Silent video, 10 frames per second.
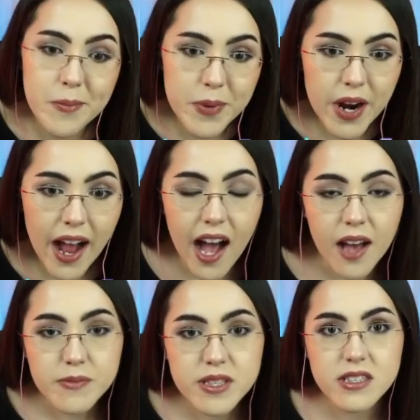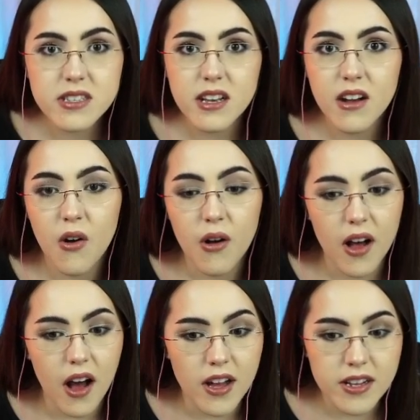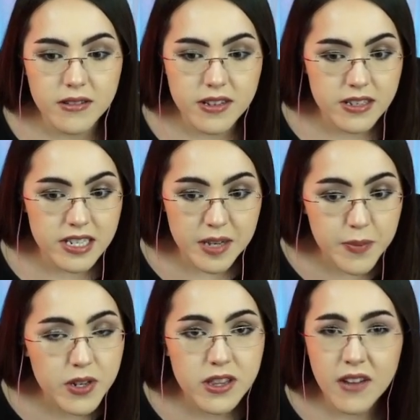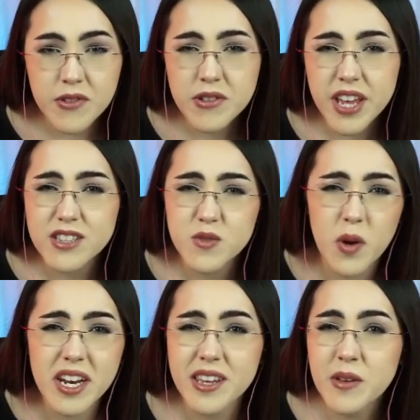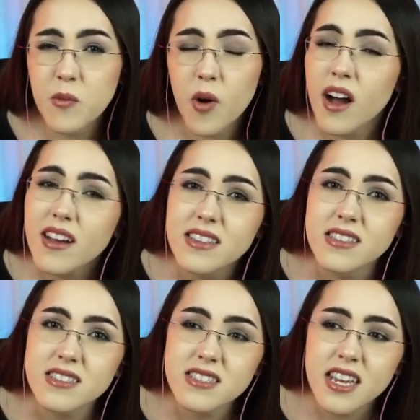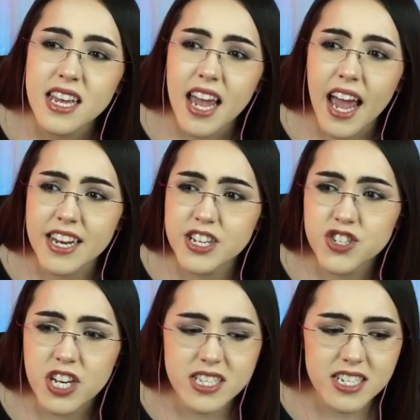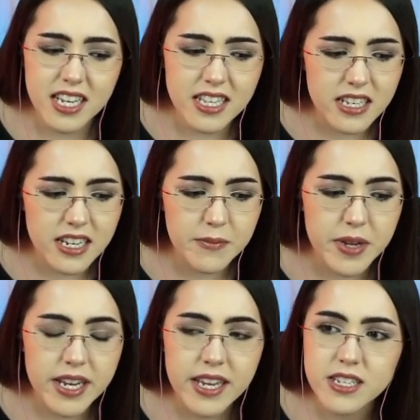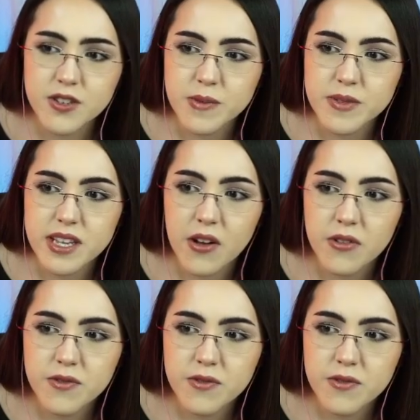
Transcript: perhaps on a deeper level, that's what he wants, and he just isn't admitting it to himself.